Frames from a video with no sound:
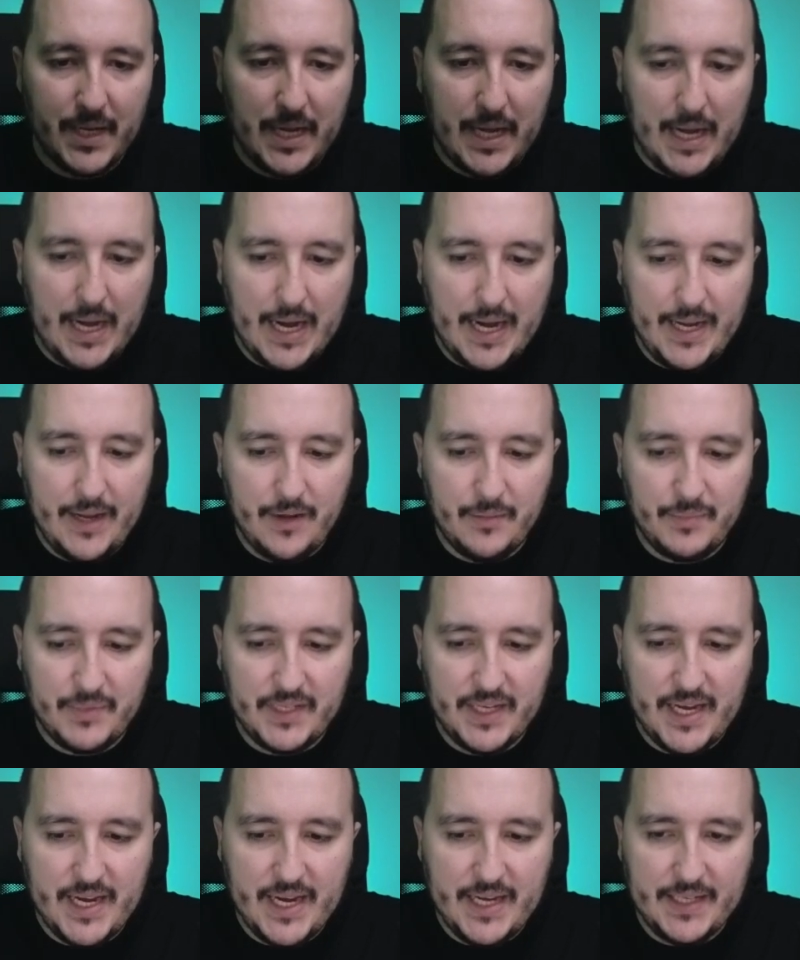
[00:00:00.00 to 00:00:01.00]
I
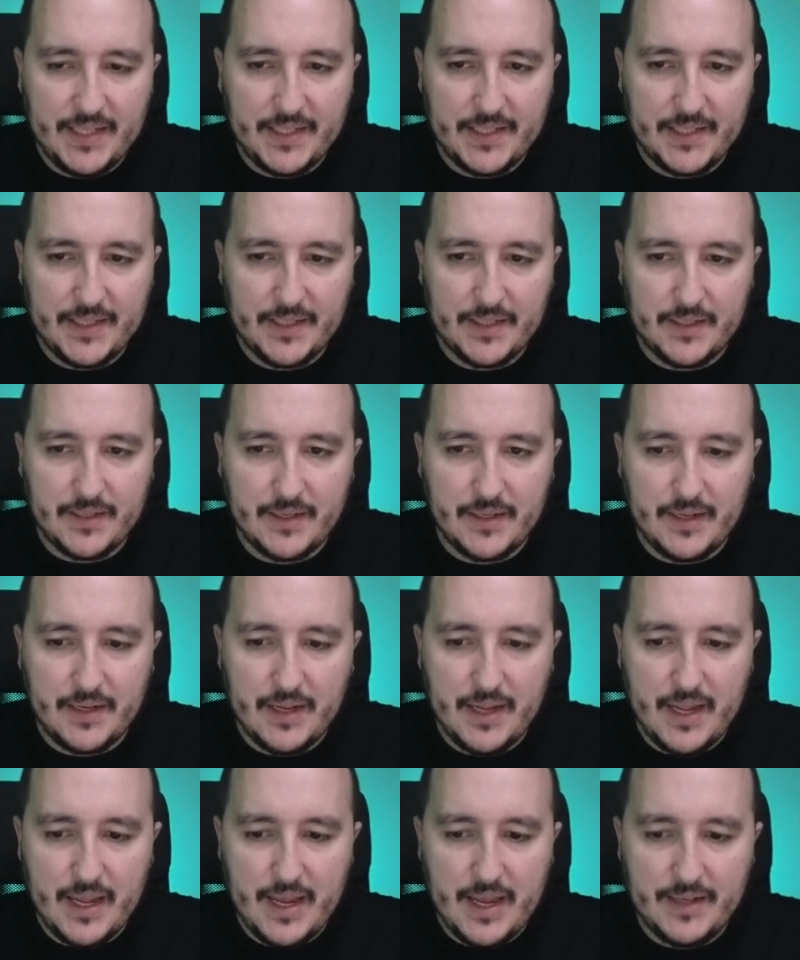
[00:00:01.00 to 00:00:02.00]
update
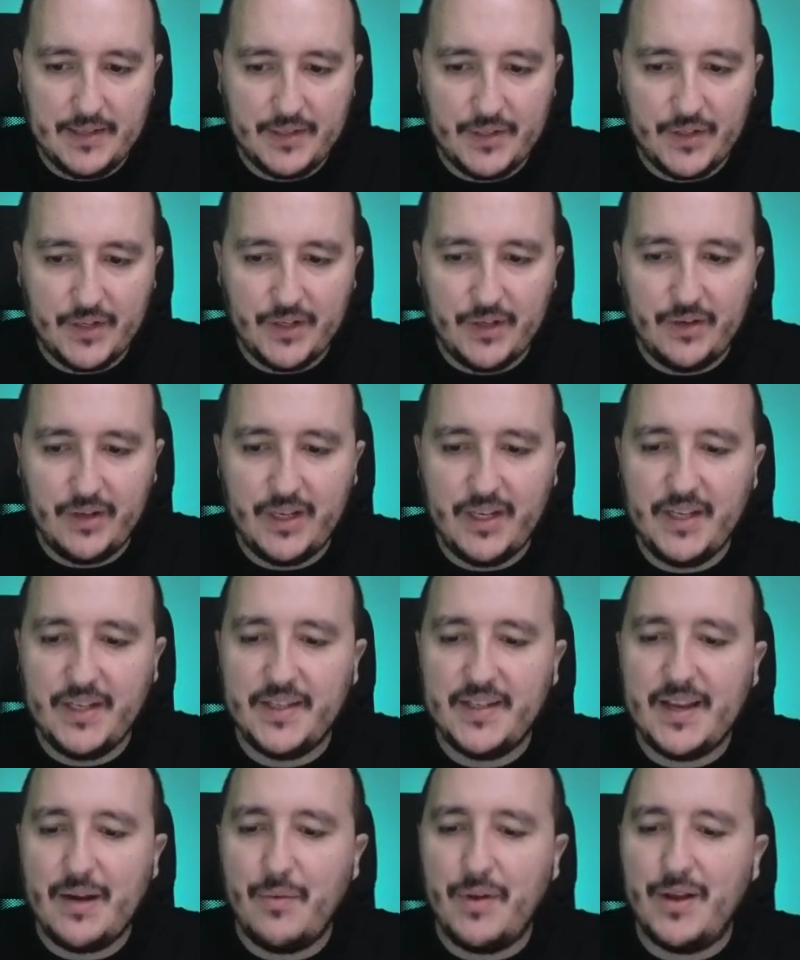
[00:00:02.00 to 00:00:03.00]
and suddenly,
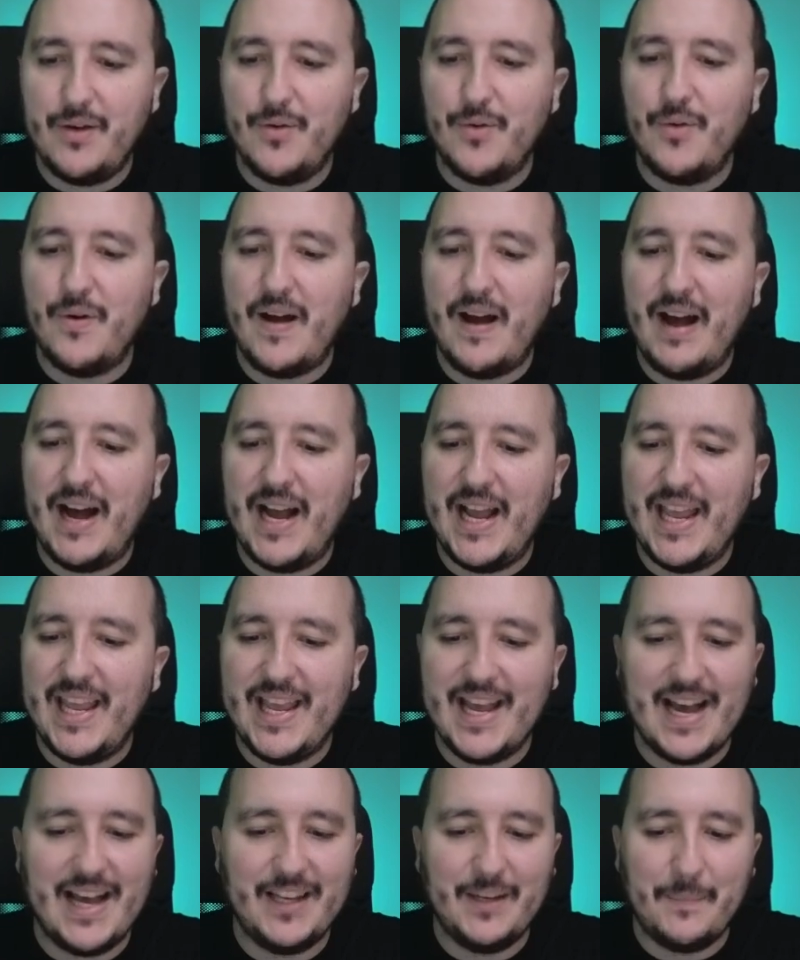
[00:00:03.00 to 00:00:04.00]
there we go, I
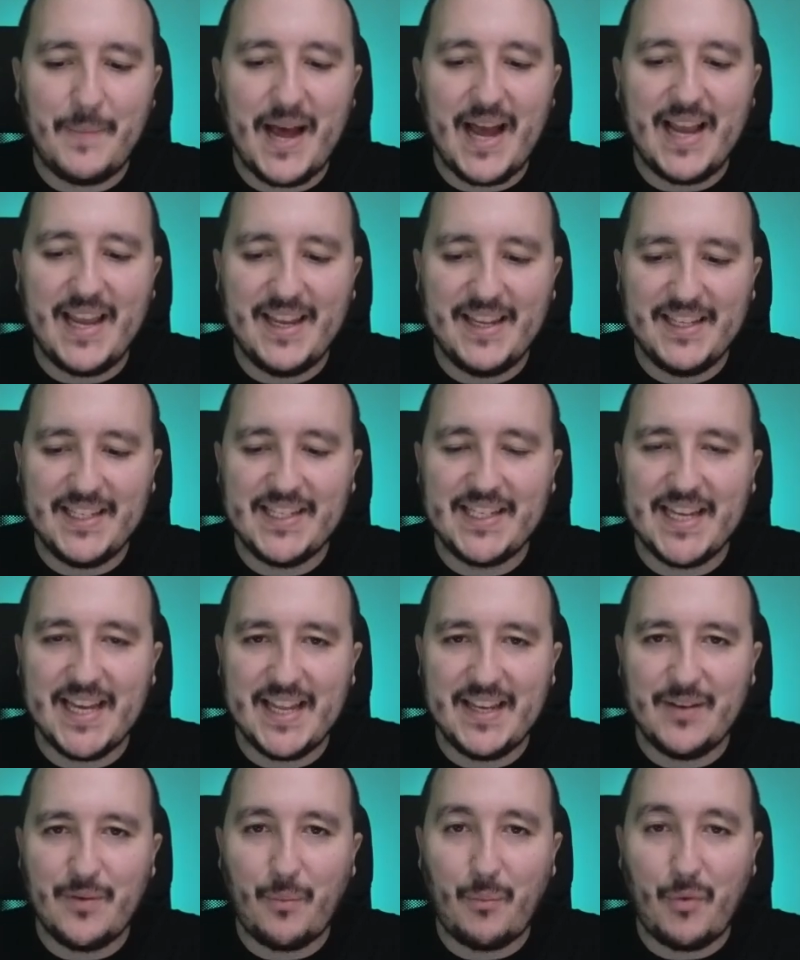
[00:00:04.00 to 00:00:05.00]
got my
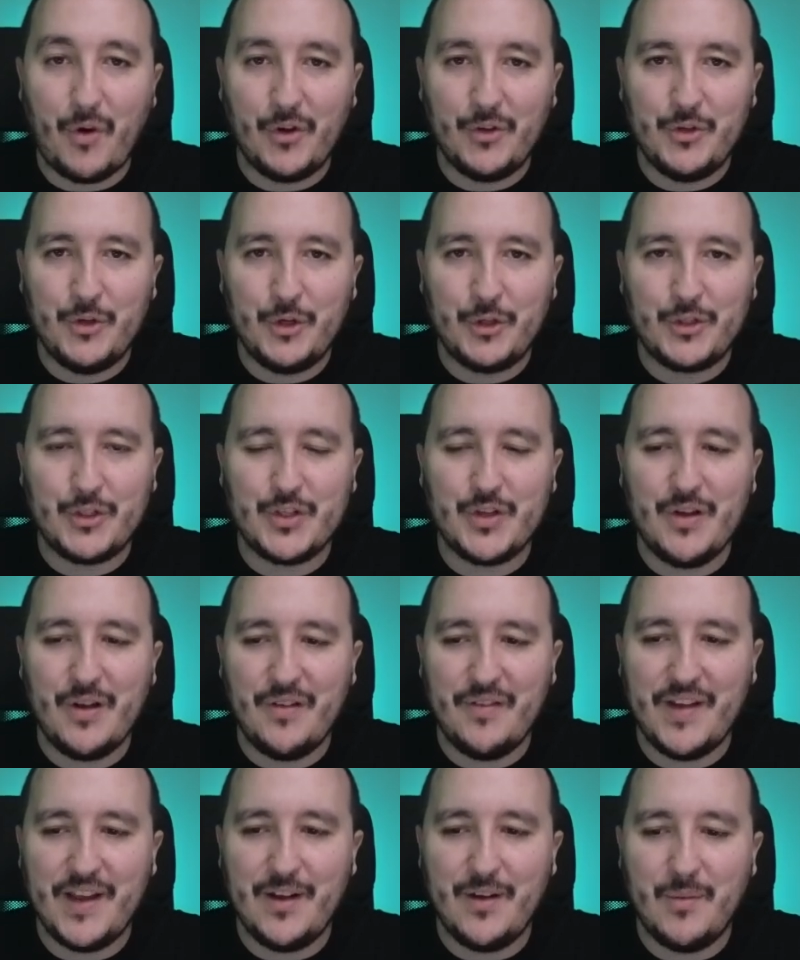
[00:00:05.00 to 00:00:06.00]
10 products
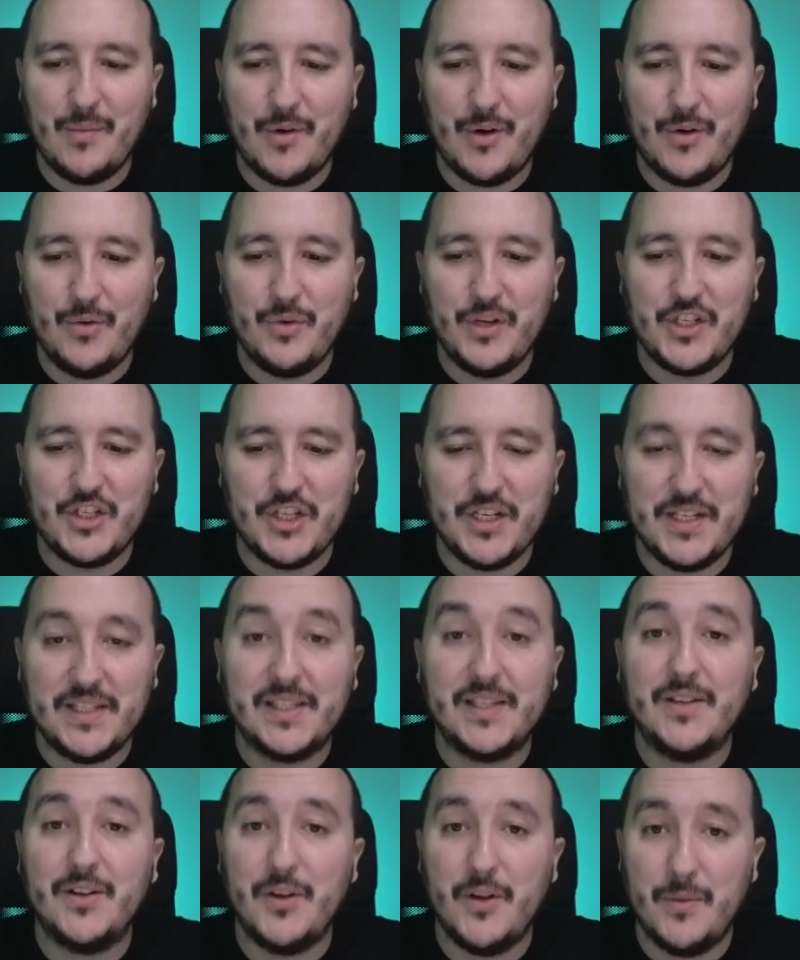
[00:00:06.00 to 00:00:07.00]
available, which
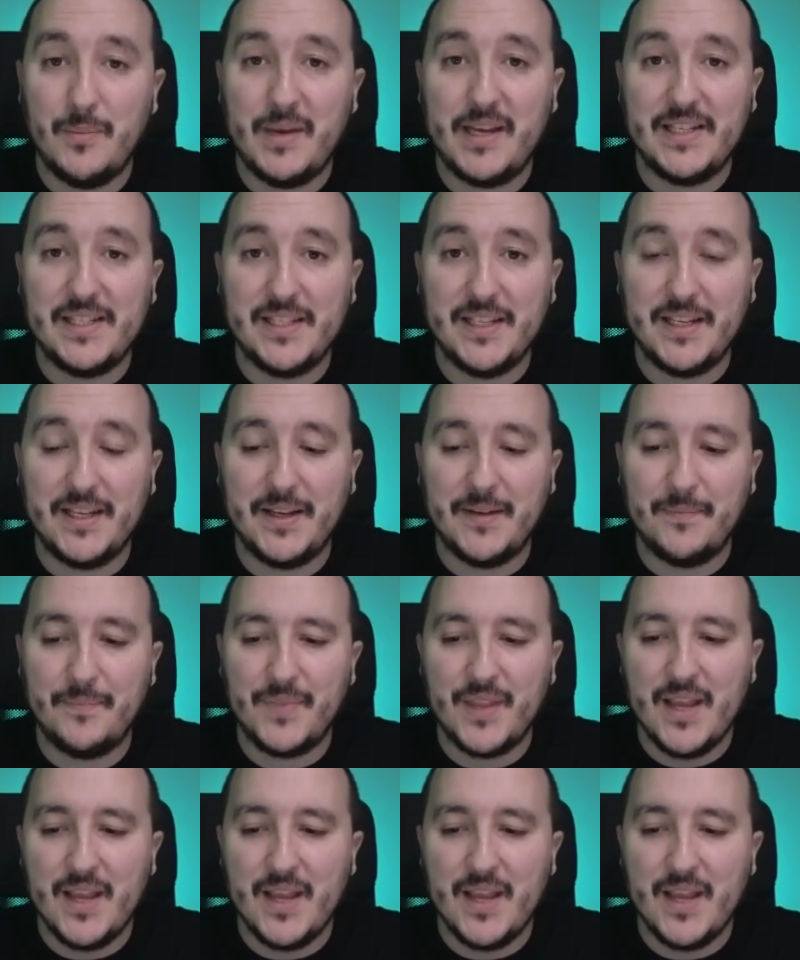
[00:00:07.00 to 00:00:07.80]
is amazing.